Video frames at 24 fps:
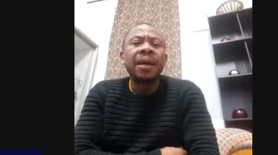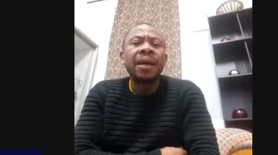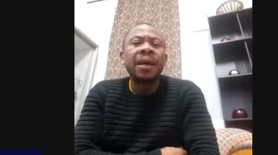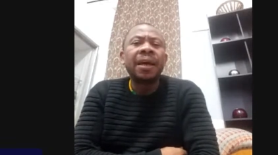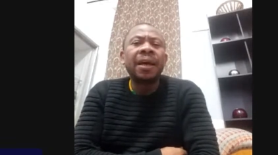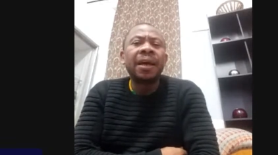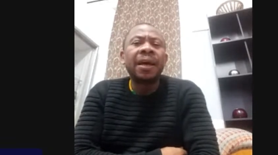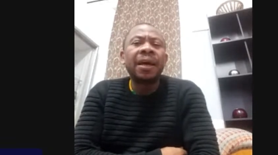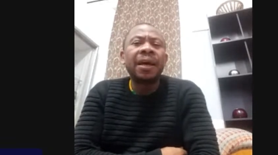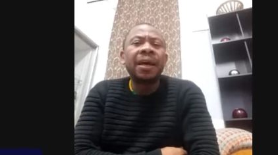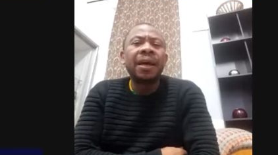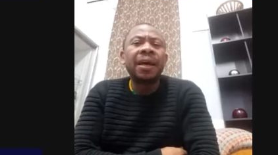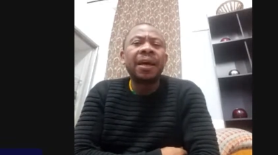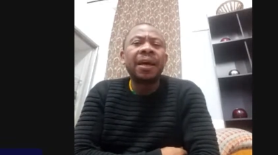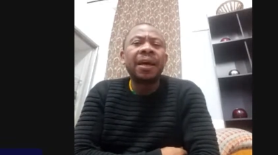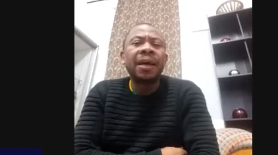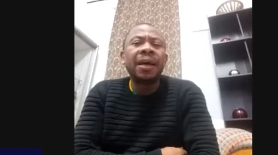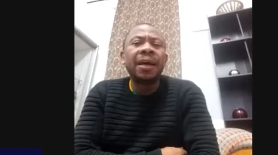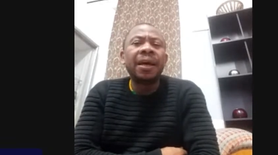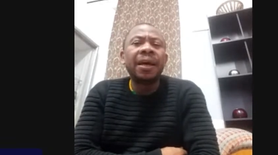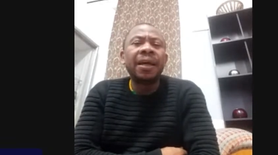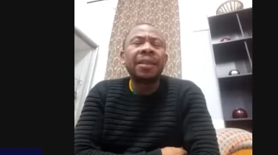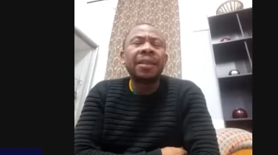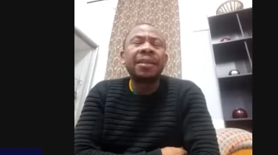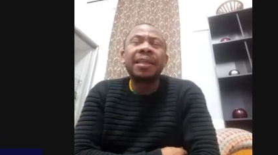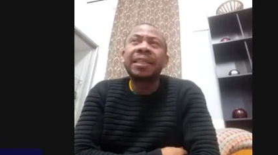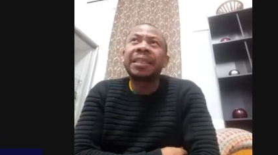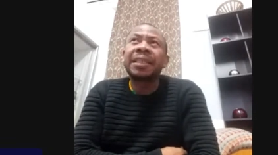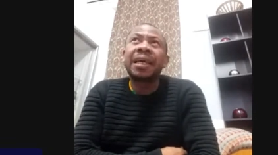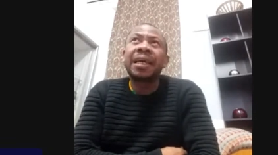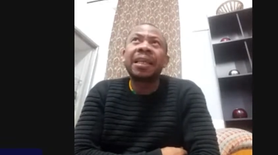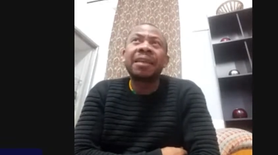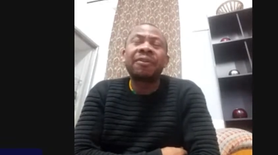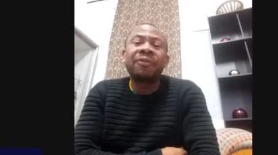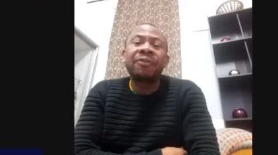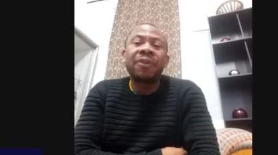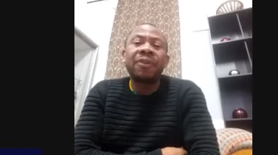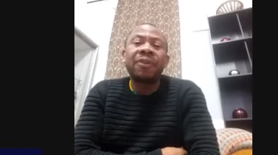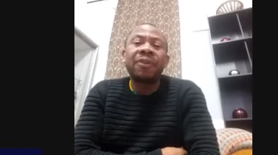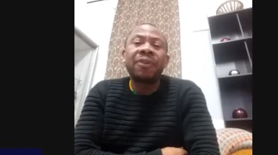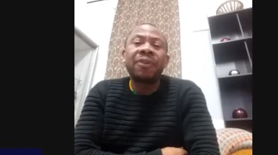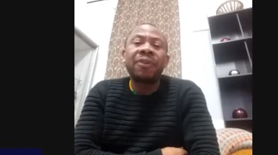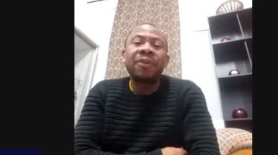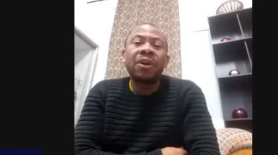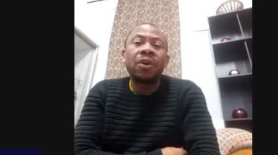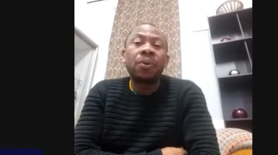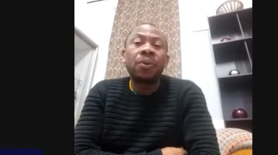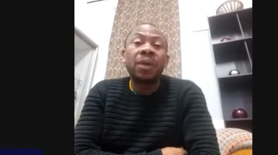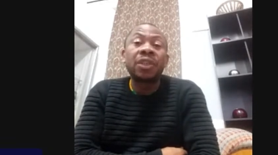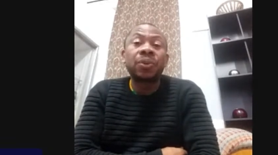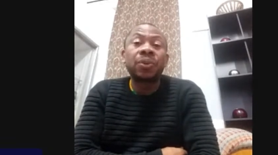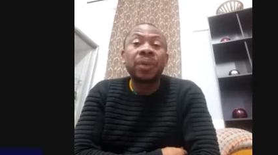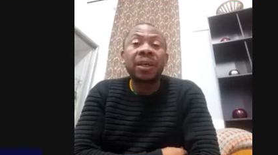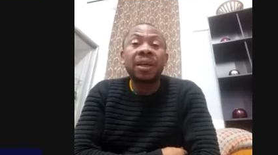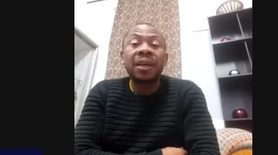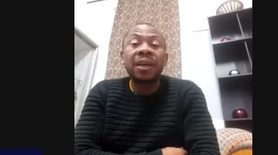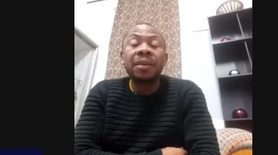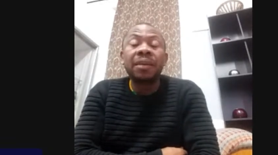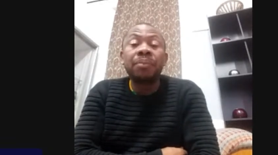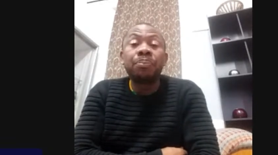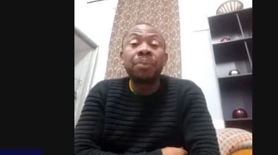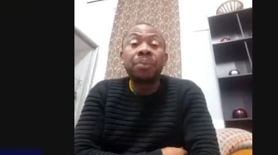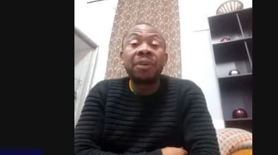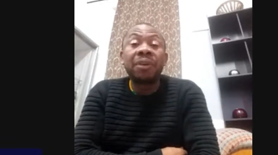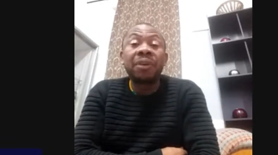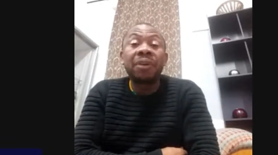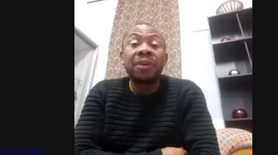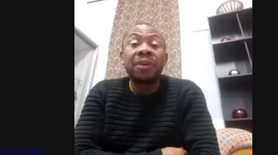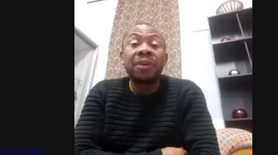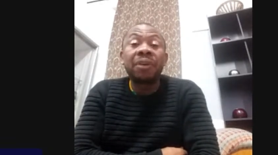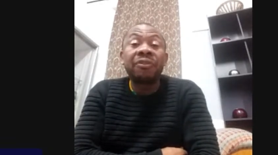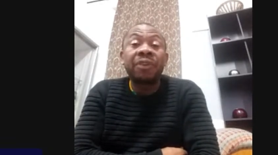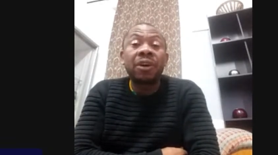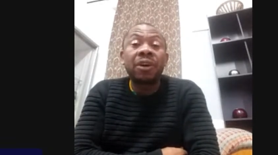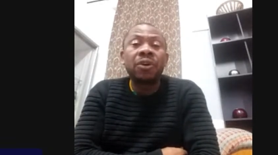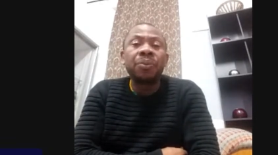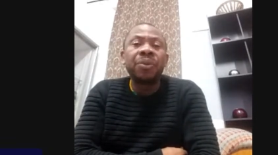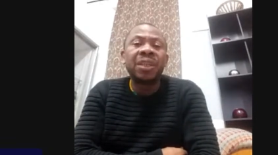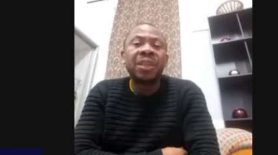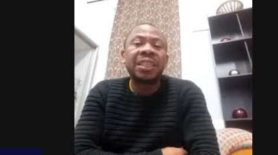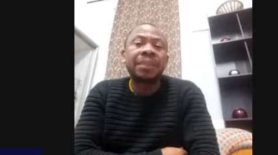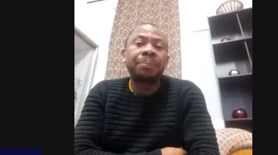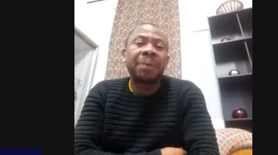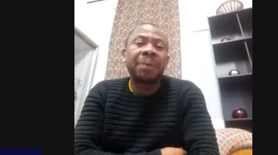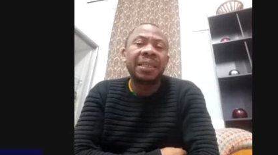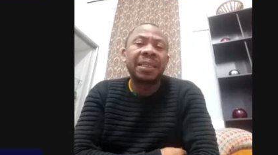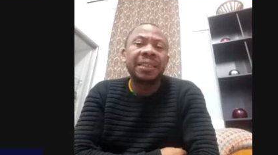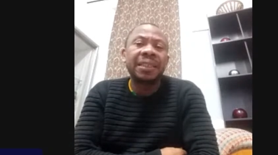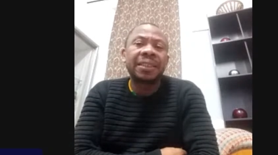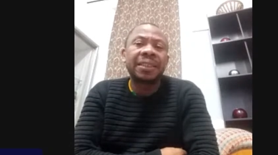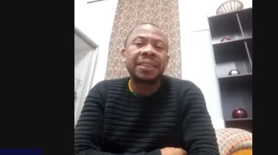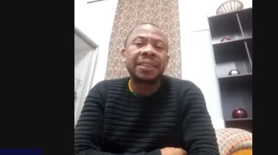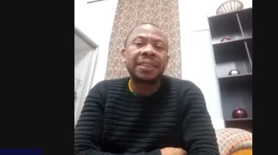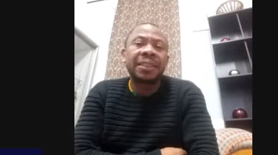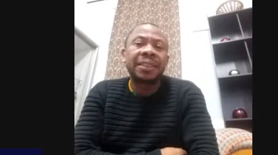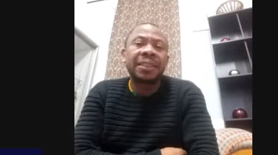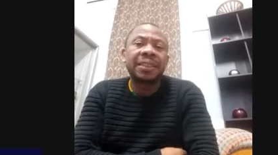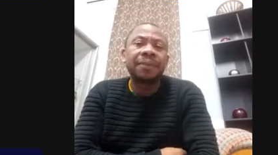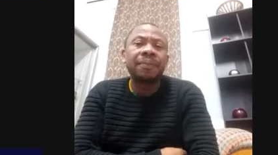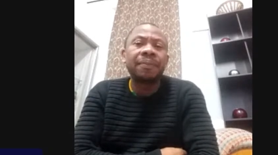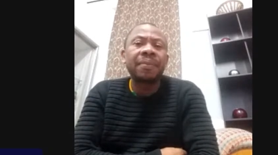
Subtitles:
There's another fellow who was working in Buffalo Municipality.